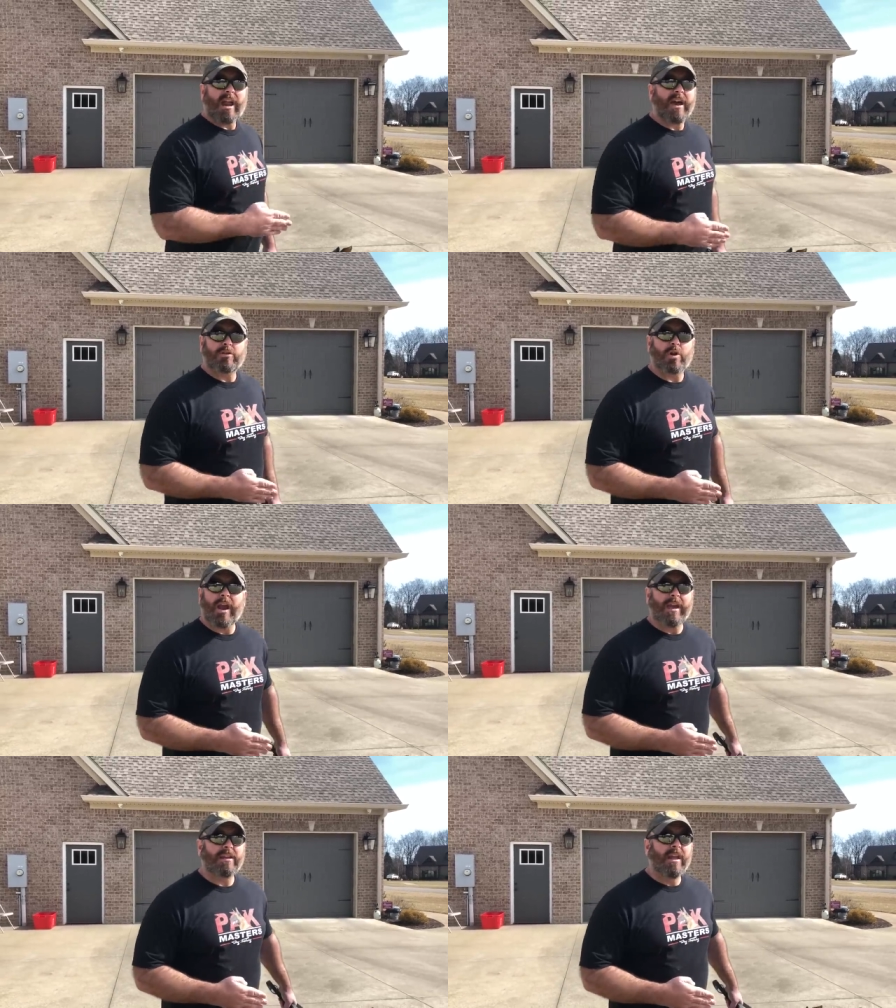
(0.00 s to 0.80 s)
that I
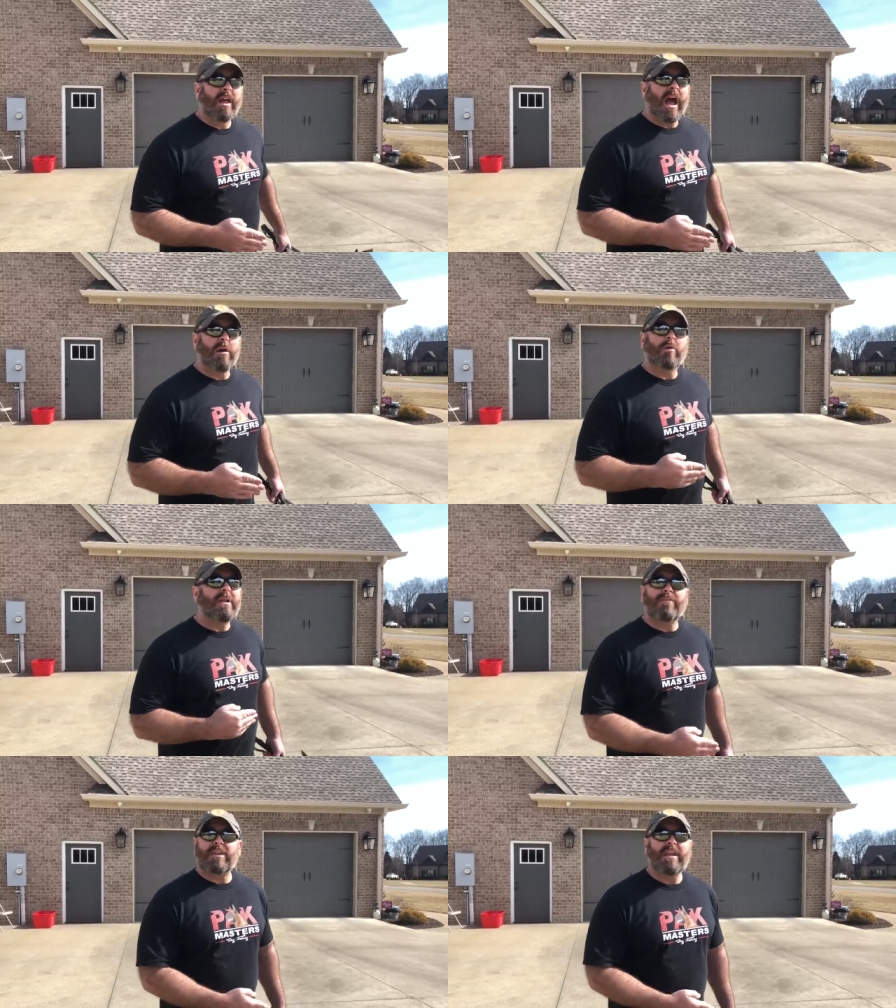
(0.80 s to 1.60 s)
train, I don't
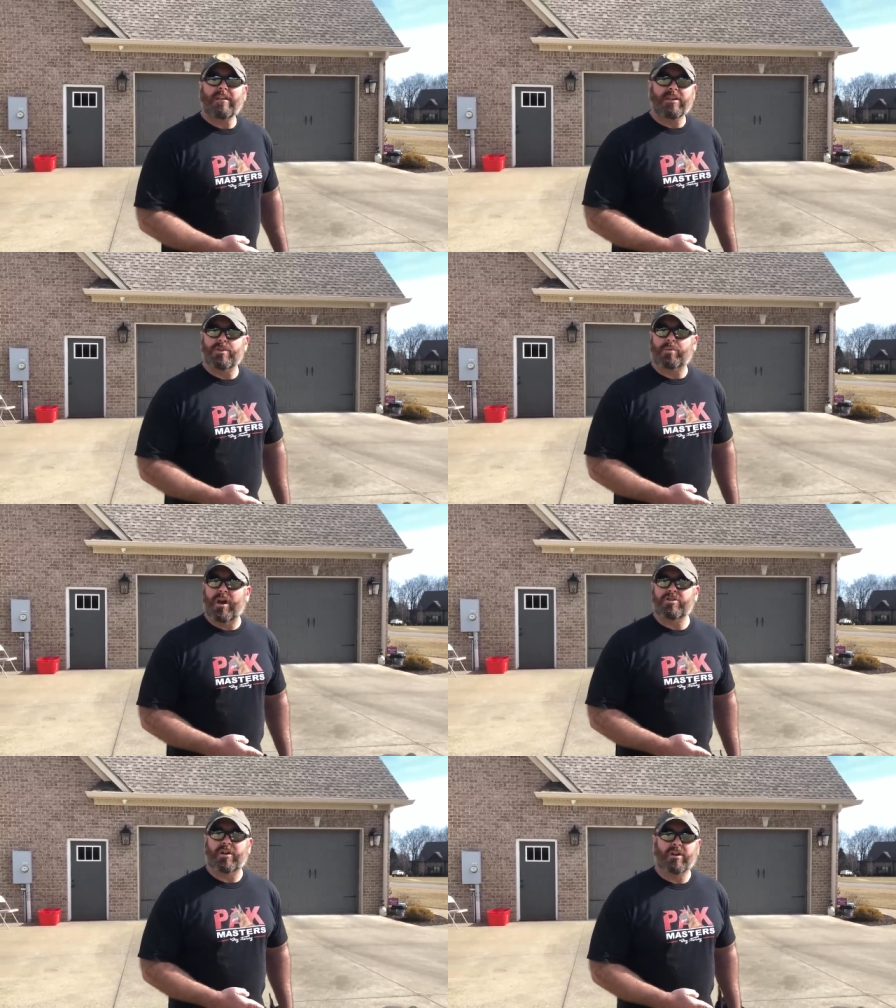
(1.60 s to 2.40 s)
even need leash
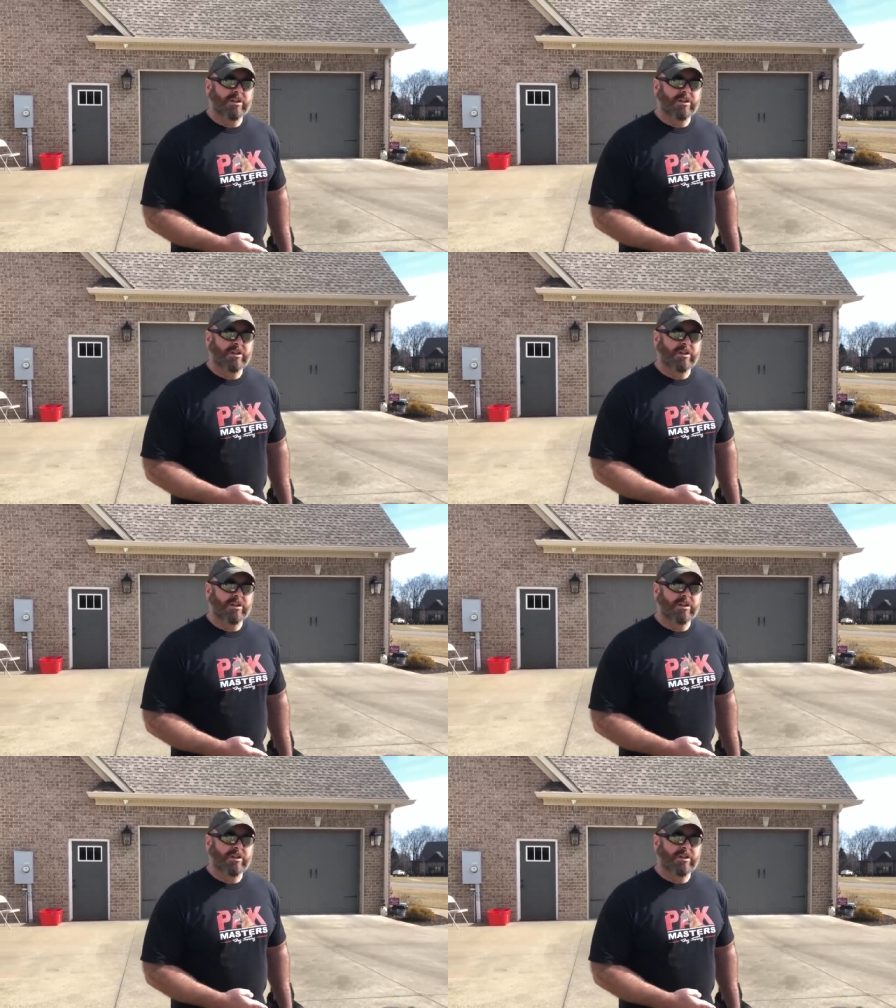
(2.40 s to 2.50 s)
pressure.